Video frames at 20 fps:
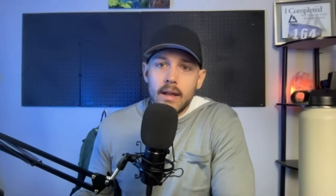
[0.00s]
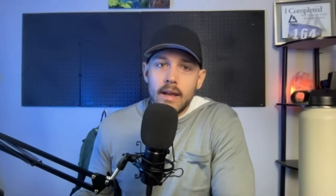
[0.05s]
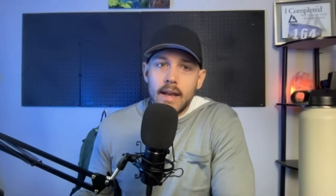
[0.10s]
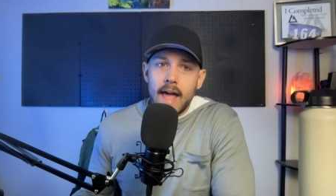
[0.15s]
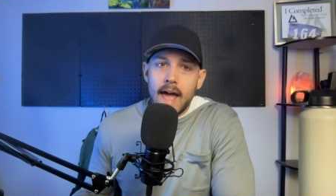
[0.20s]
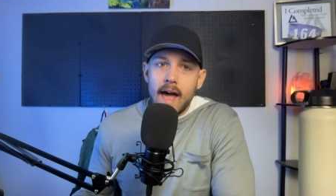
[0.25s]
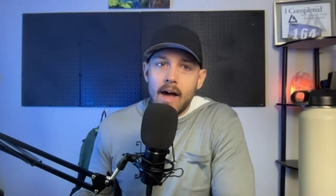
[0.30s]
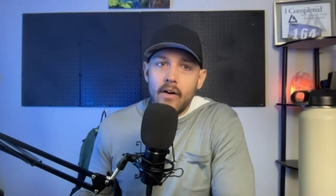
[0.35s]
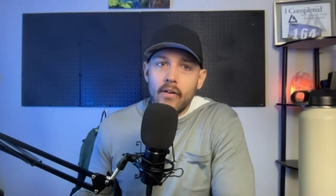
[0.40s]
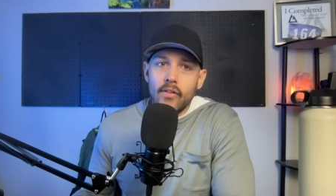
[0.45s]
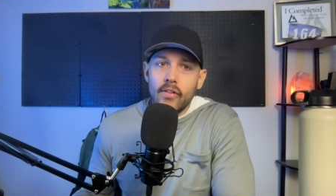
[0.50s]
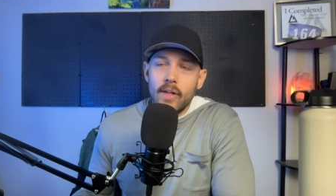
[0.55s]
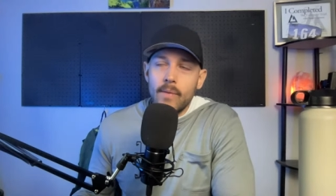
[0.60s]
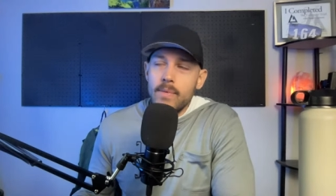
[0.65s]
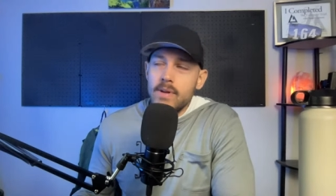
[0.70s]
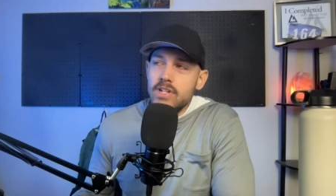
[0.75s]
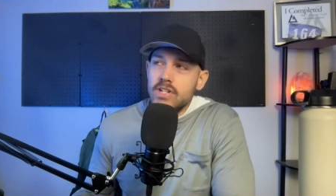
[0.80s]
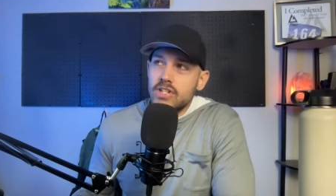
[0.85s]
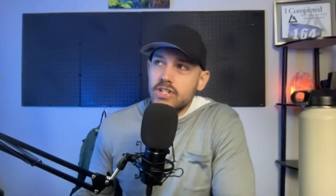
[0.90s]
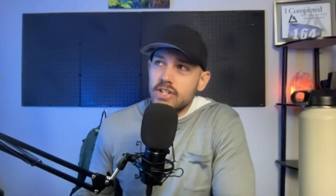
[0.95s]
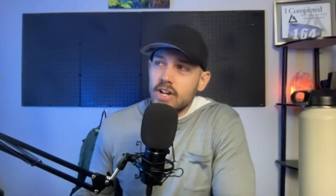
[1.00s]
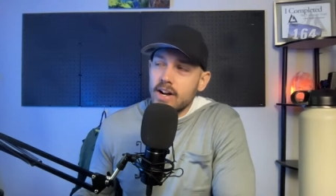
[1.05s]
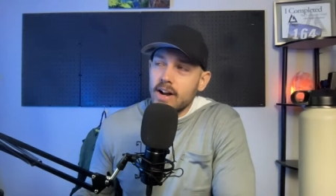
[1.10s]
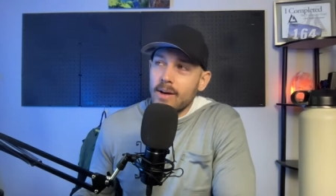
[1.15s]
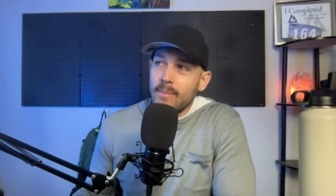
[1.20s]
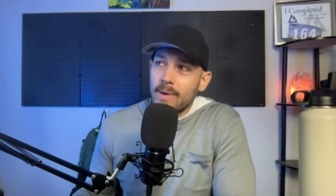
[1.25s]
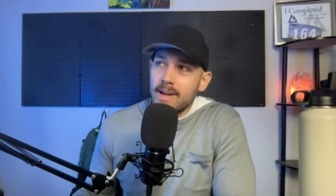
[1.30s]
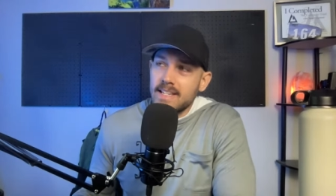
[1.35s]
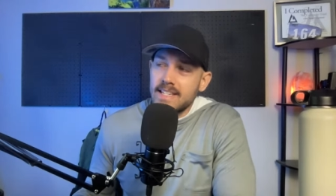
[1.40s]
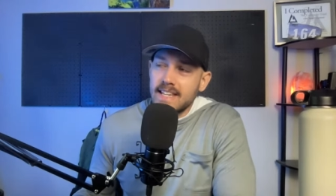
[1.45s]
Now, let me just start
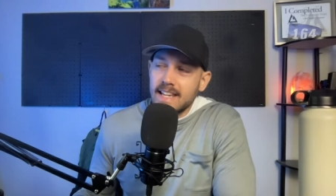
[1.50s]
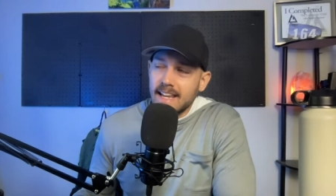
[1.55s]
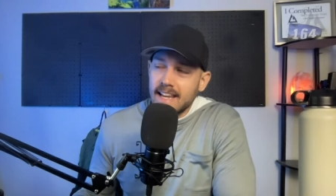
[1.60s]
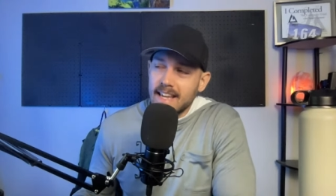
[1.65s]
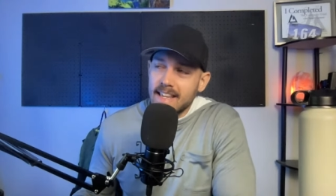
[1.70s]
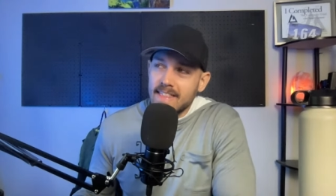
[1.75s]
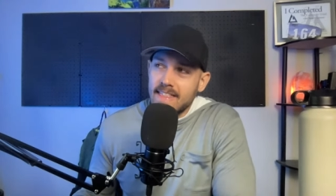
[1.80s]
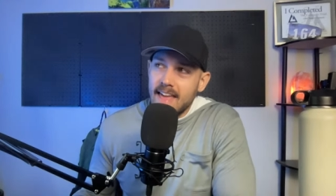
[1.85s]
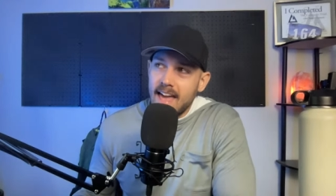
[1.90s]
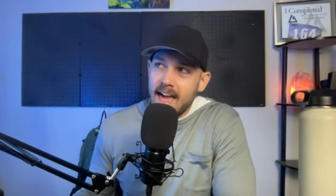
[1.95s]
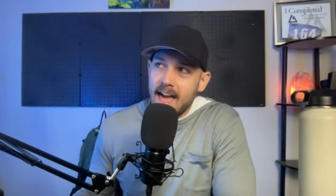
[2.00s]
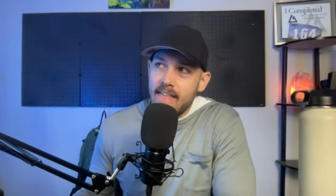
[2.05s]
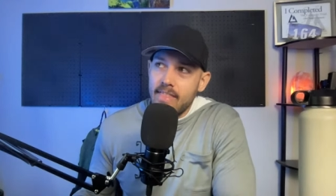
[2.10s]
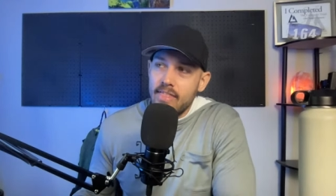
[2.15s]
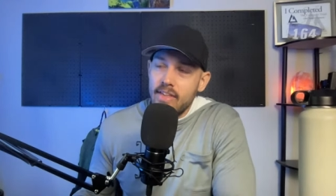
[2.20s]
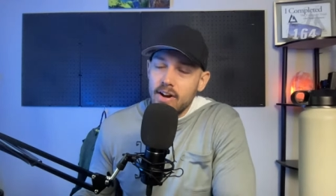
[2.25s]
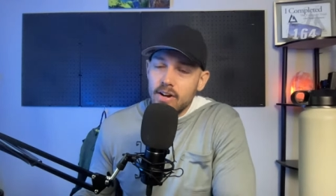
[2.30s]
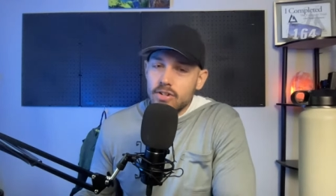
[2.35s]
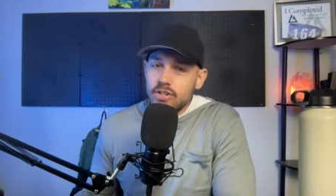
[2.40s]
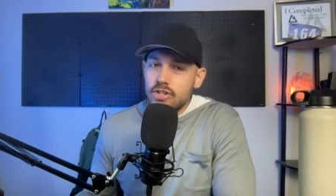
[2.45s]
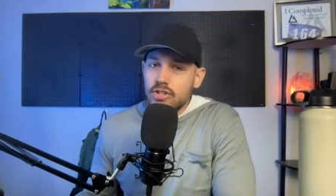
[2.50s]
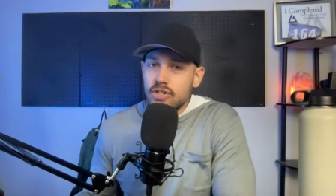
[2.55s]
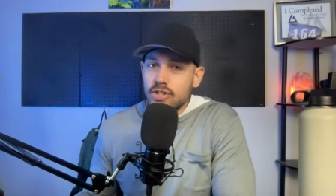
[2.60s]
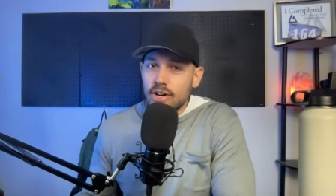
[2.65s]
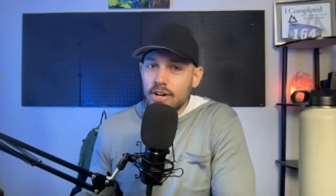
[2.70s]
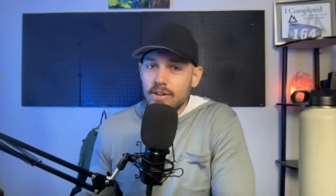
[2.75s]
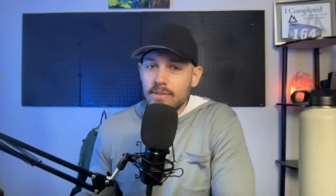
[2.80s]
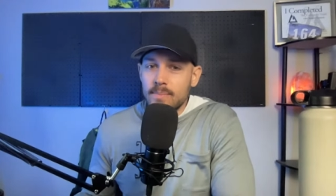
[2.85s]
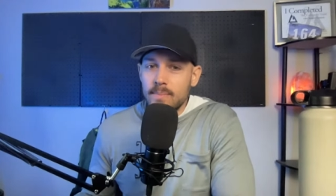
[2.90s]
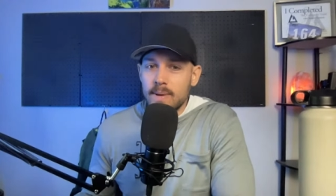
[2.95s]
out by saying that there's
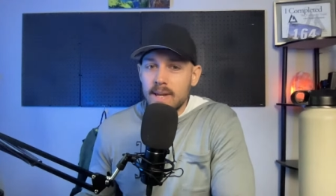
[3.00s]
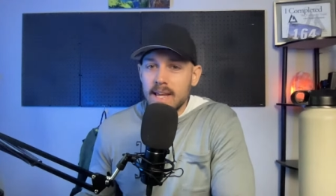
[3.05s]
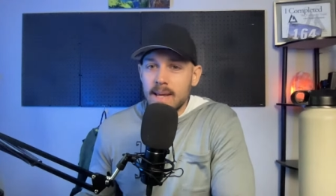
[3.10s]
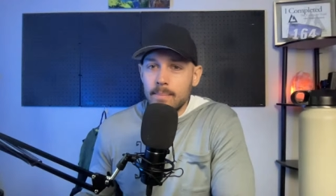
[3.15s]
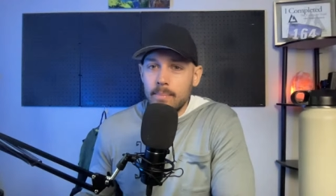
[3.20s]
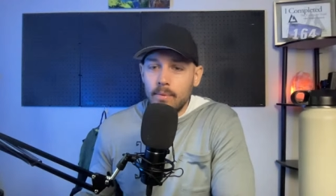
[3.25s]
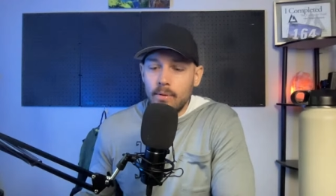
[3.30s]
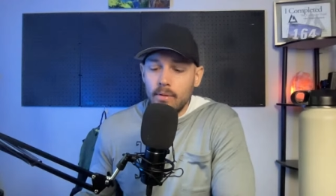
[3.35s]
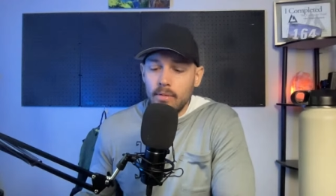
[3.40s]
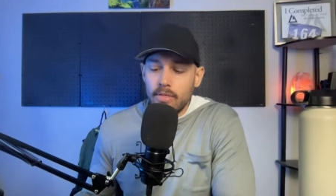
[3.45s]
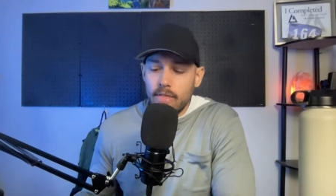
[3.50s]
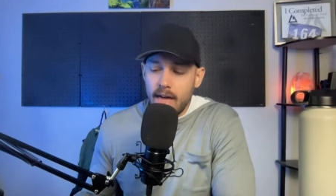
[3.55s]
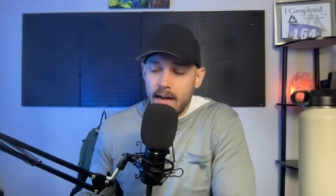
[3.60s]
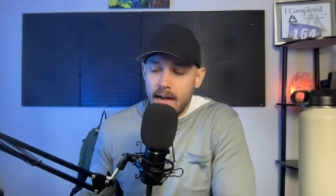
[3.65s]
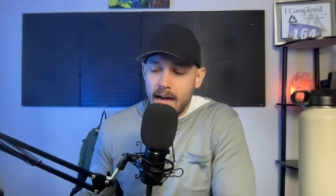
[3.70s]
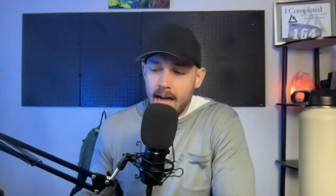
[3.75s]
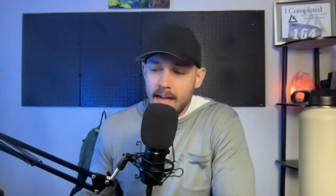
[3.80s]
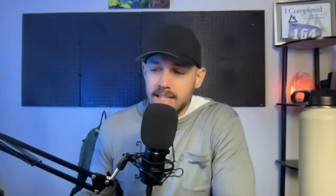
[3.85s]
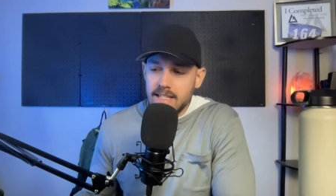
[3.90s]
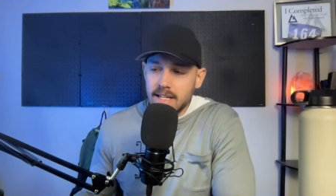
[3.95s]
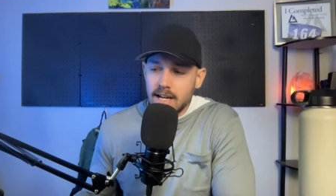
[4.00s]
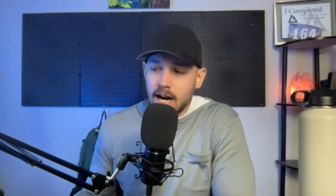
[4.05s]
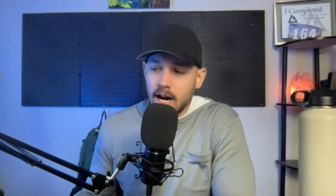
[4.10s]
certain people that